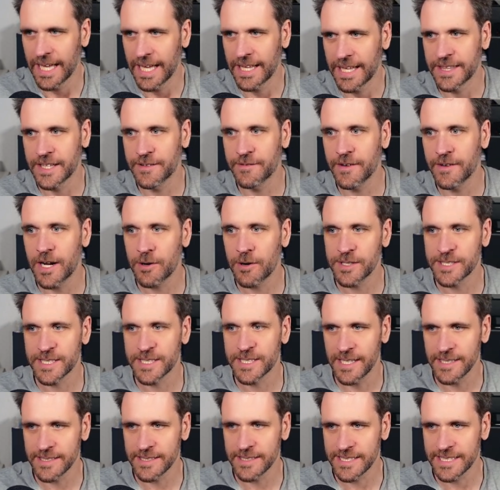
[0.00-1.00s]
The var
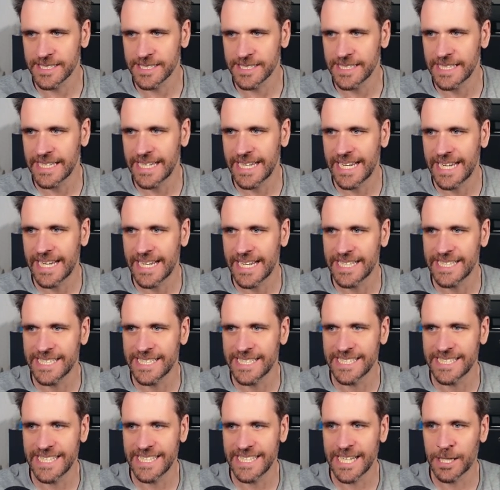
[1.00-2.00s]
result
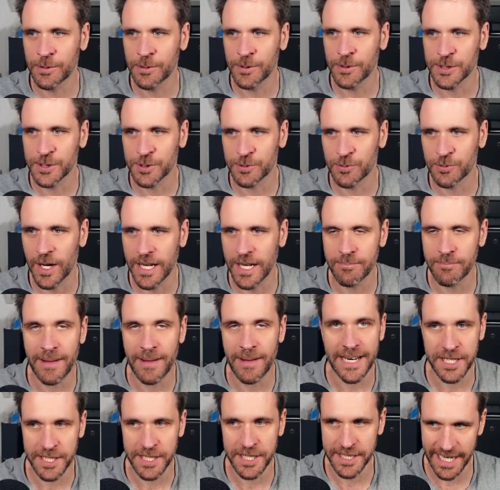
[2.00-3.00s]
equals run
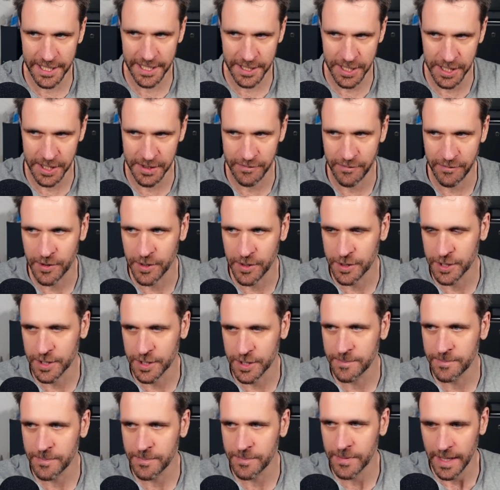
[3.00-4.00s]
magic dash
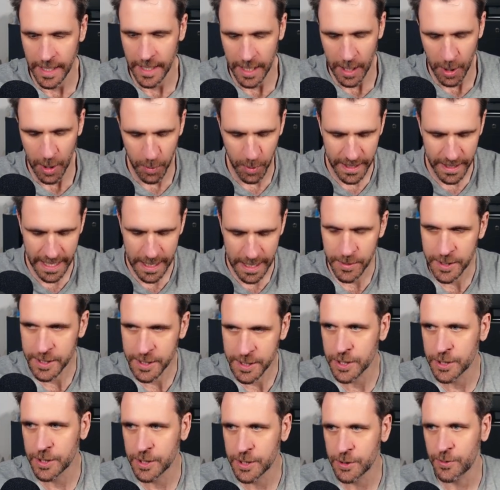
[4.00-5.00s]
version. What I want
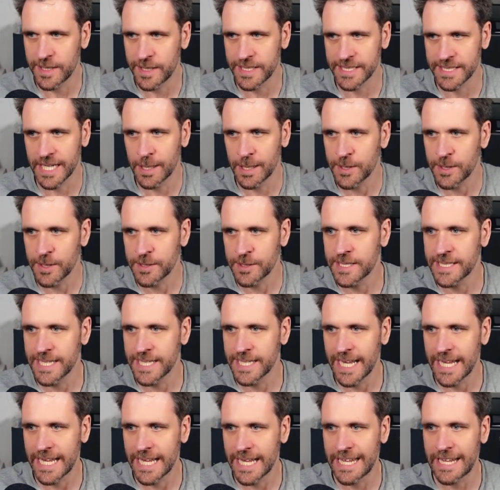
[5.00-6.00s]
to do is I want to
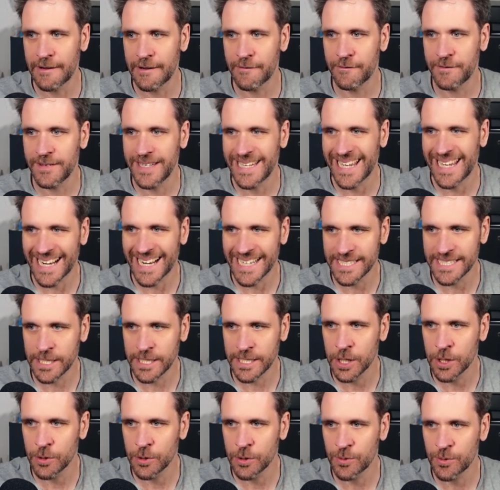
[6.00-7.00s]
say if the exit
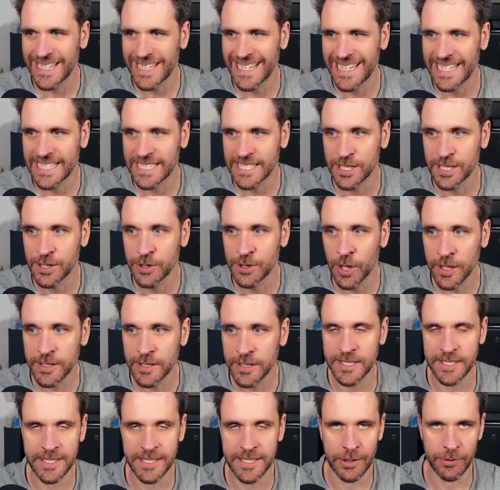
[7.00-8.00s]
code is
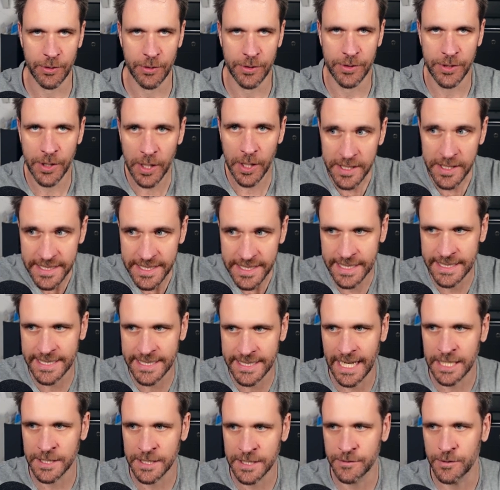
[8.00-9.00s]
not 0, not
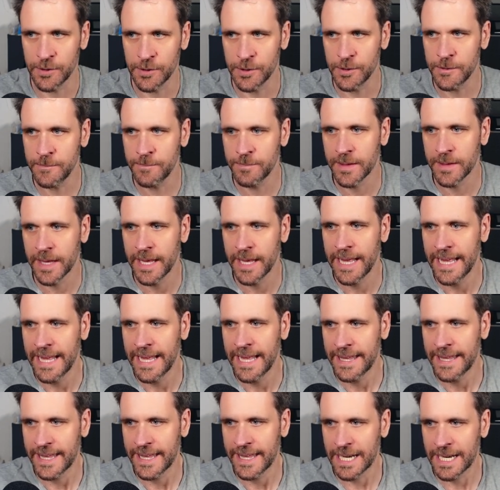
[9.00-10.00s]
successful,
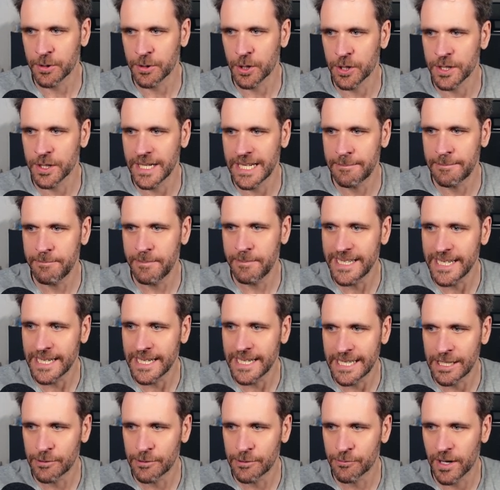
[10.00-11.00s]
then I'm going to
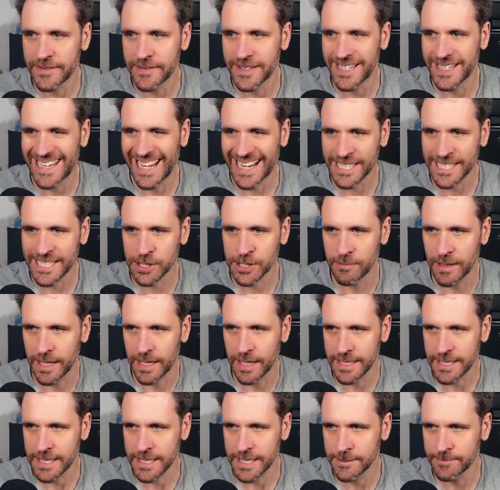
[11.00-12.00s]
immediately run the next
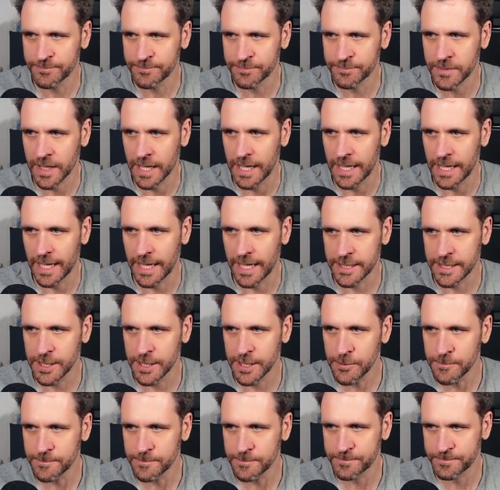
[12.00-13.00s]
command like
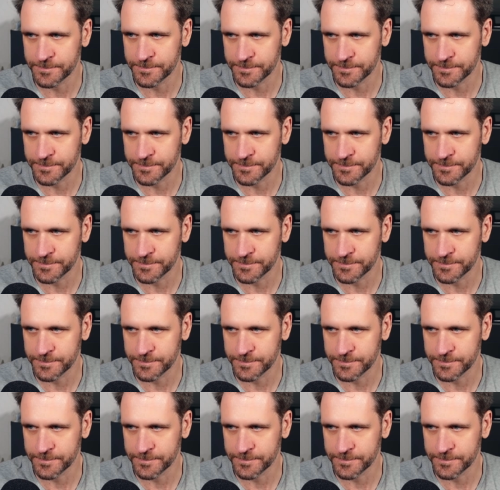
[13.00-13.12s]
so